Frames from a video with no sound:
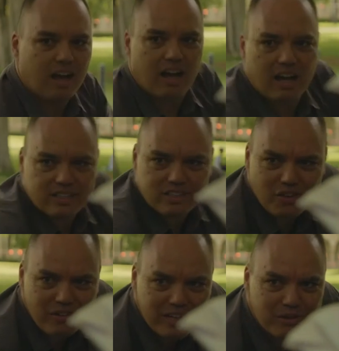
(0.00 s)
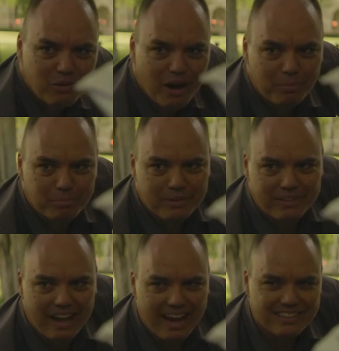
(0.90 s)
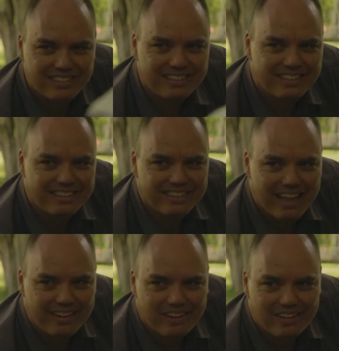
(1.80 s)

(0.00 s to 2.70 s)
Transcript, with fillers: Uh, sorry to interrupt, but actually that...